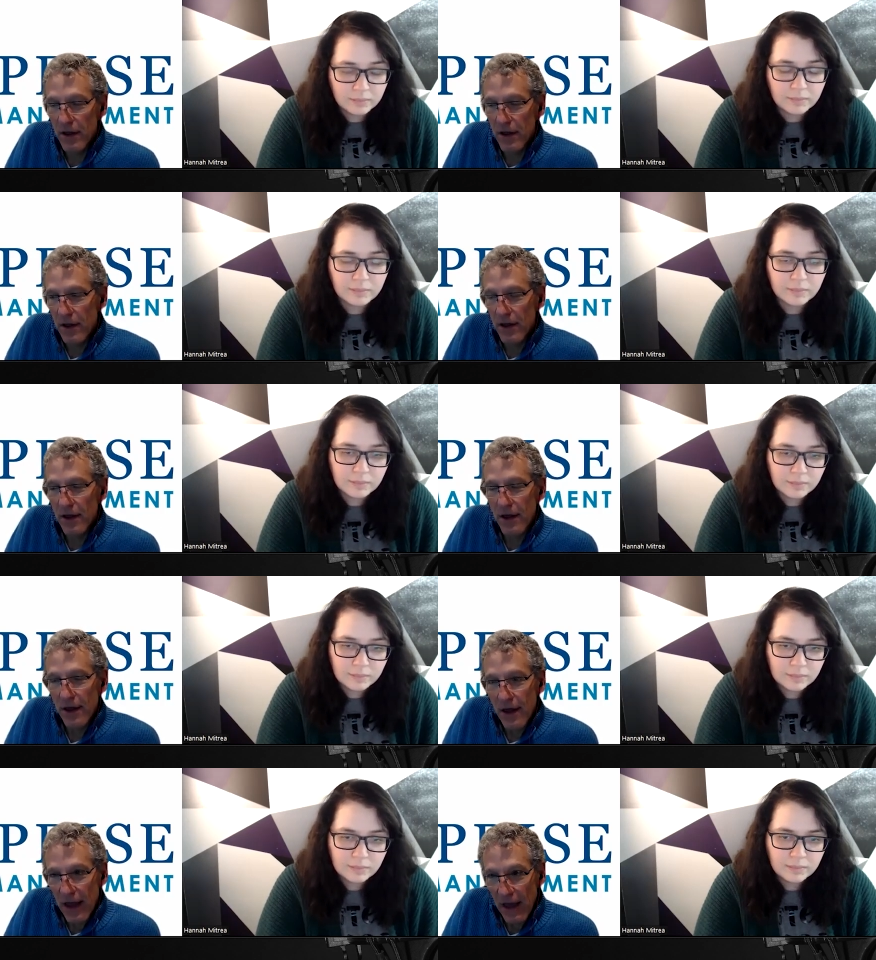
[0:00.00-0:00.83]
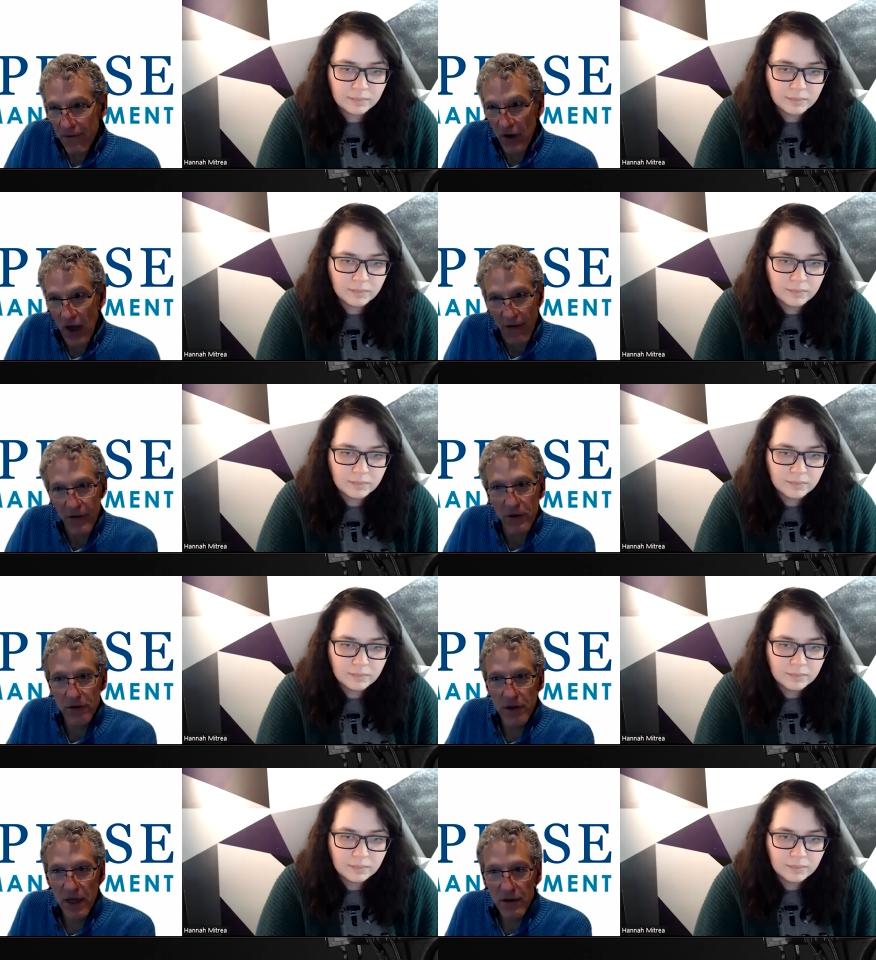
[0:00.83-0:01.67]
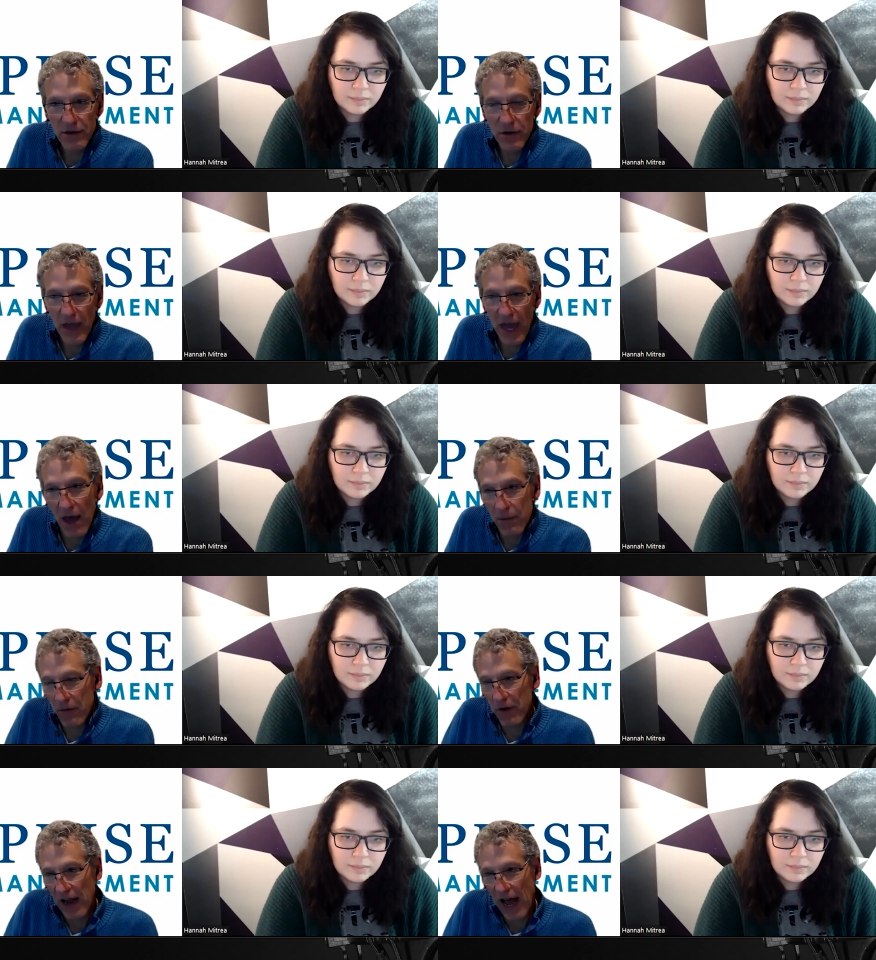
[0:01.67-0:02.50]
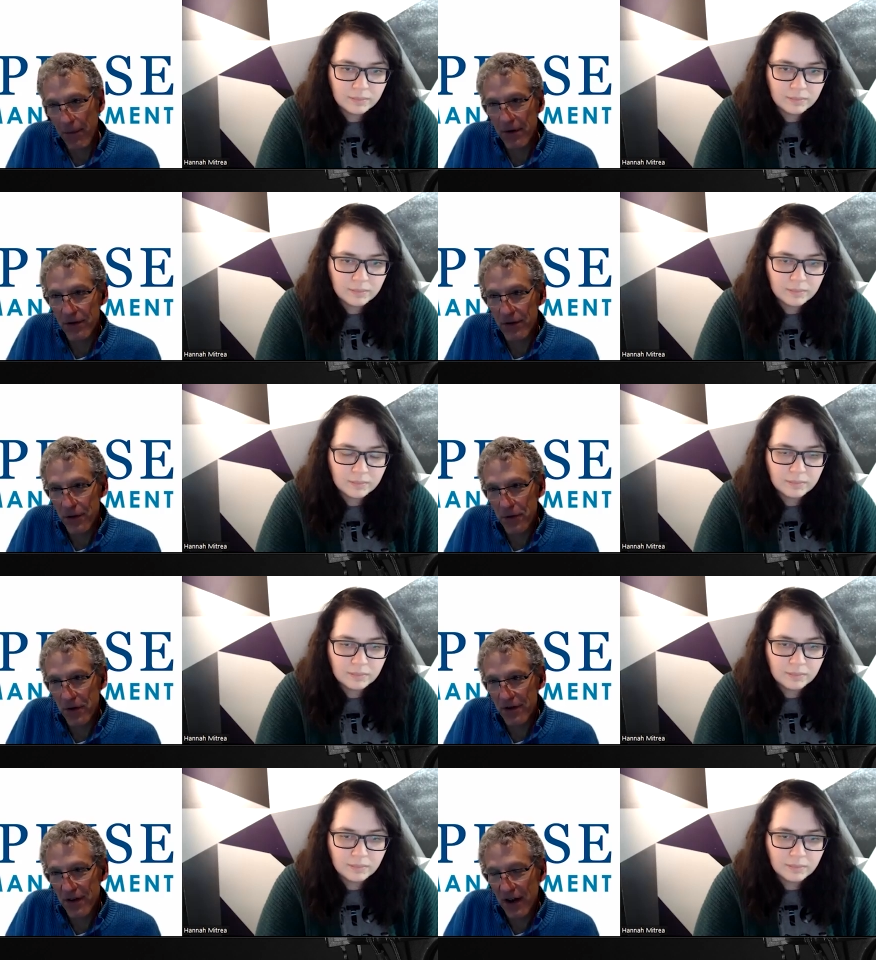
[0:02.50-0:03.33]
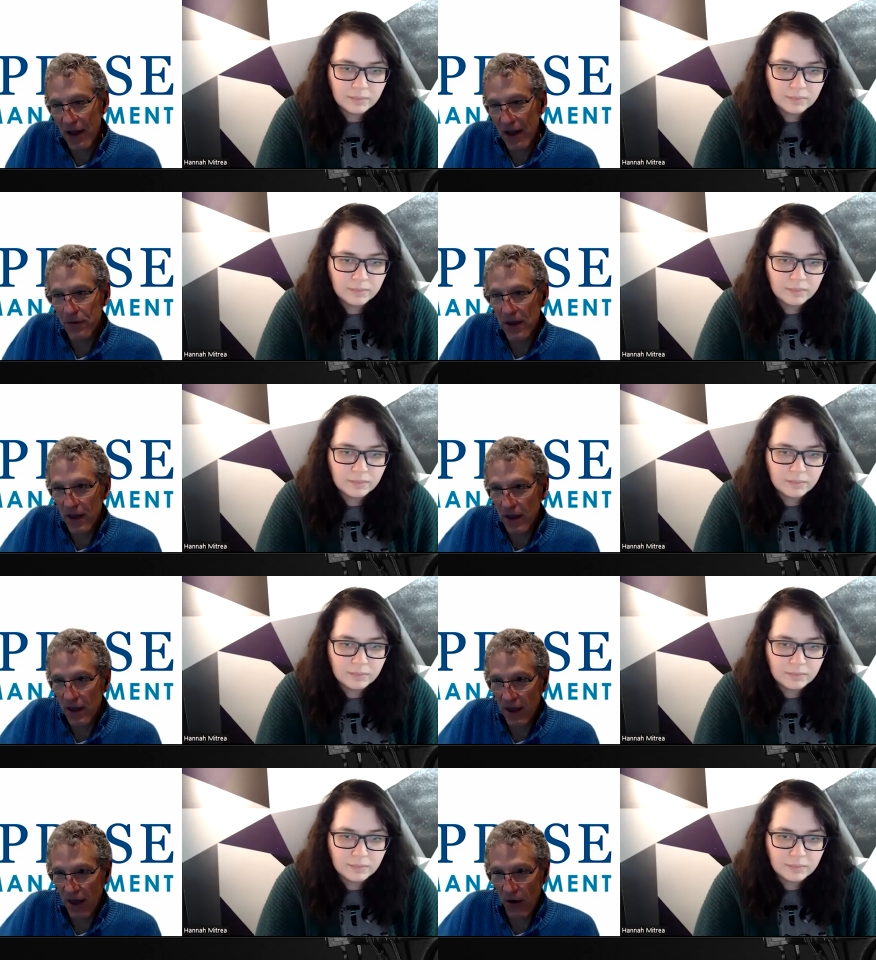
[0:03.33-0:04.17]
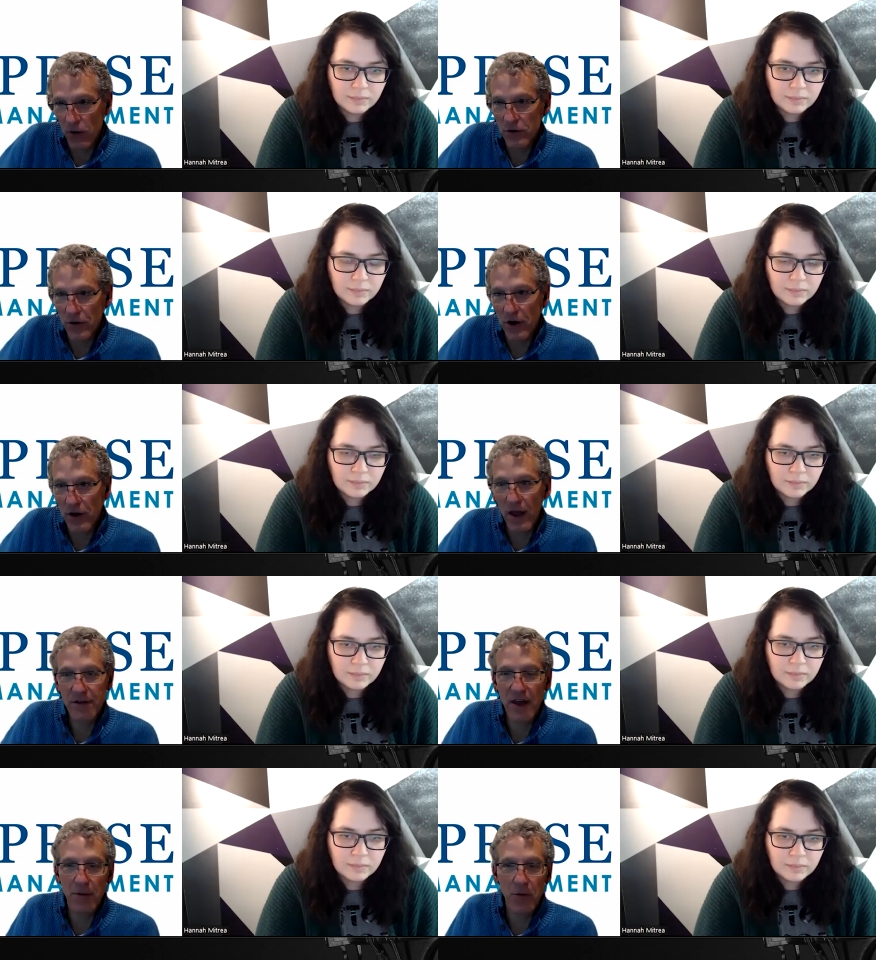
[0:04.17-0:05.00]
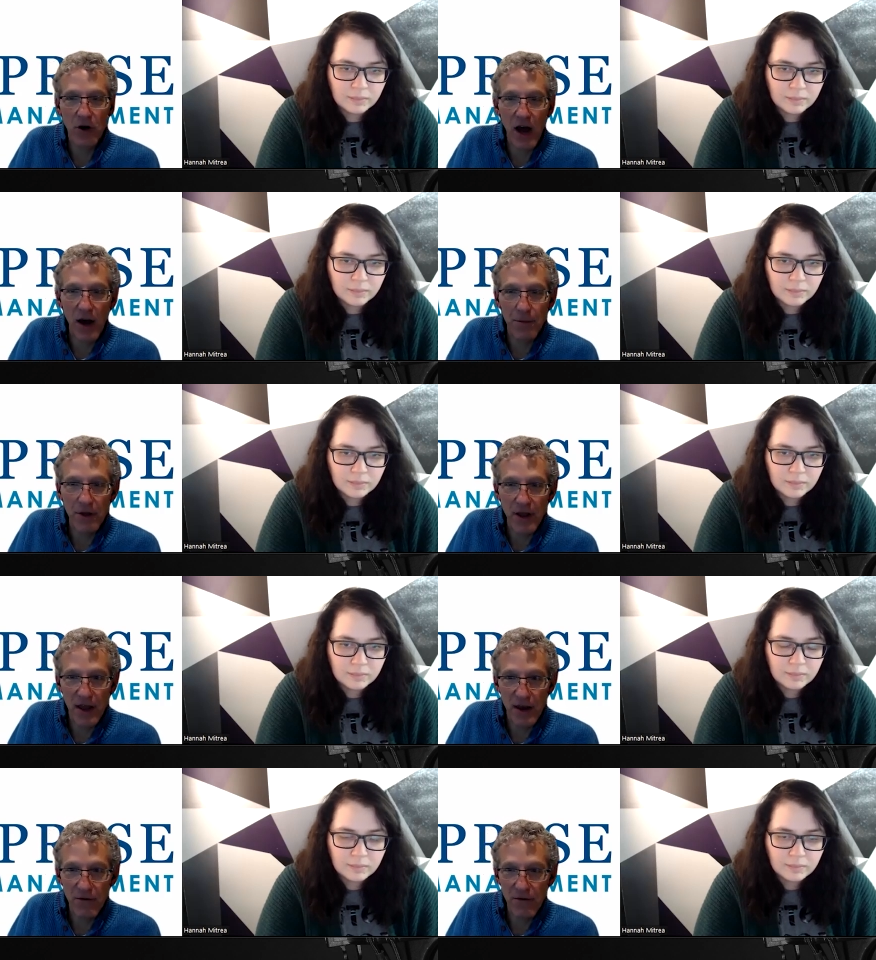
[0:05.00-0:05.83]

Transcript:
Speaker 1: Mm-hmm. If you have those things, you can. But what happens too is that as we get older, our lives get more complicated,